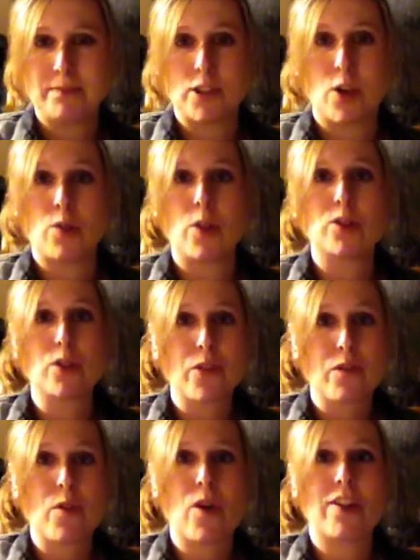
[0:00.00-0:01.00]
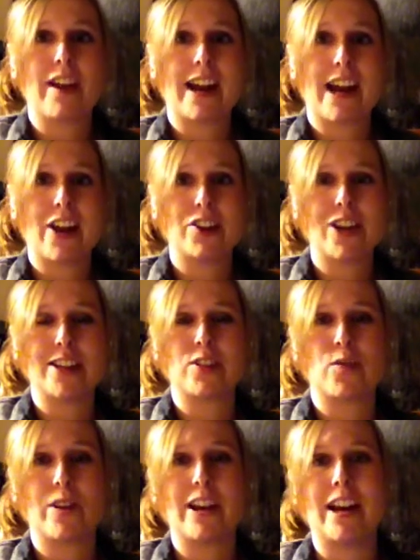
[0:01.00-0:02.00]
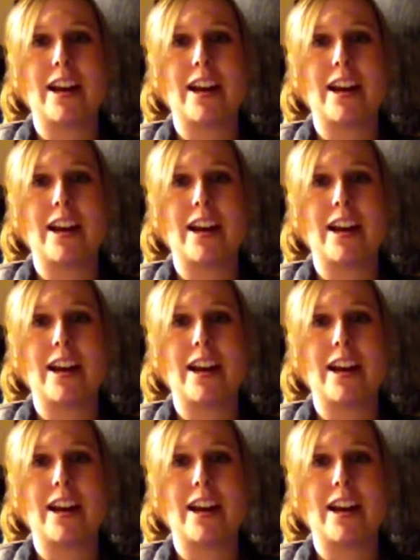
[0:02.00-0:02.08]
So those are the 4 that I got a chance to read,